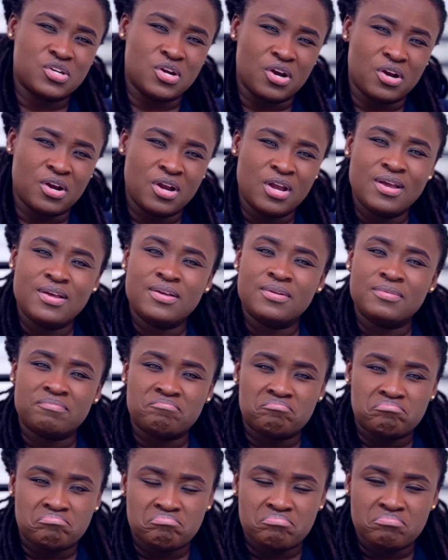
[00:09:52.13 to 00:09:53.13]
her,
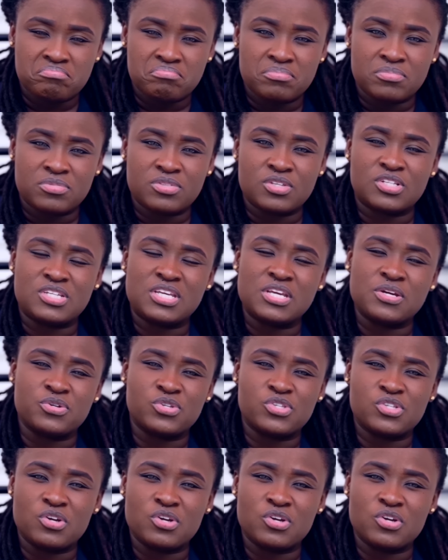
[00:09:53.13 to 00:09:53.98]
the tears